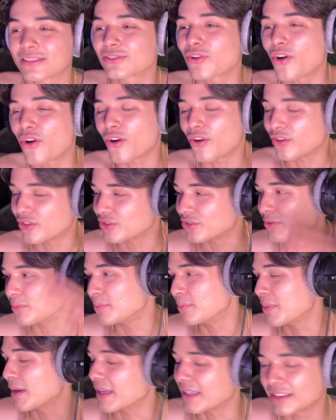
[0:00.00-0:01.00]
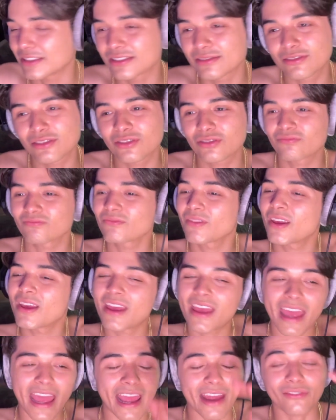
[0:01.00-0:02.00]
cars, the best
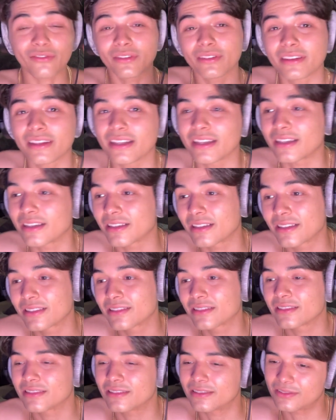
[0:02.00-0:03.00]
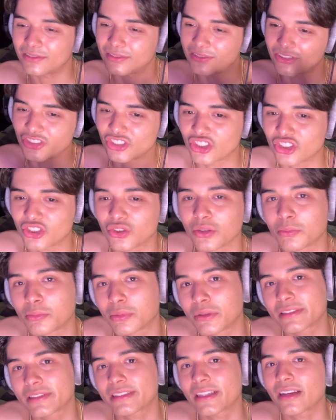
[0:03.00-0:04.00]
everything, just to
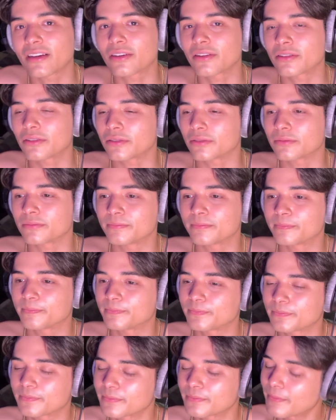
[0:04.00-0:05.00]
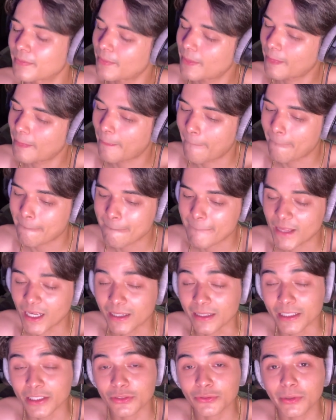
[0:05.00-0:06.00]
impress that girl.
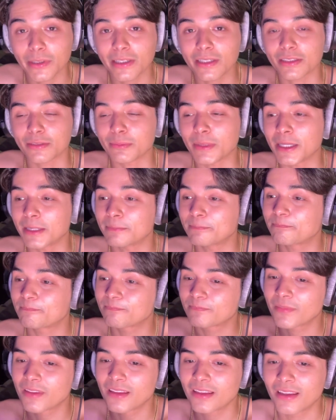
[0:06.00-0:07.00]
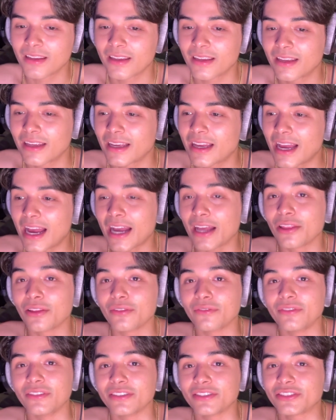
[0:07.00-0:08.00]
It is what it is, man. I love
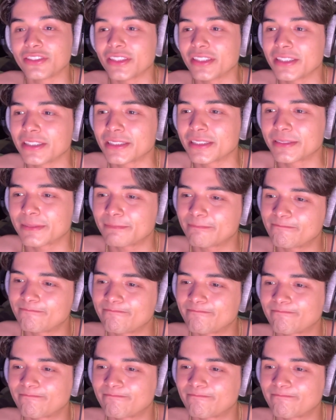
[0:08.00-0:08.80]
this shit. I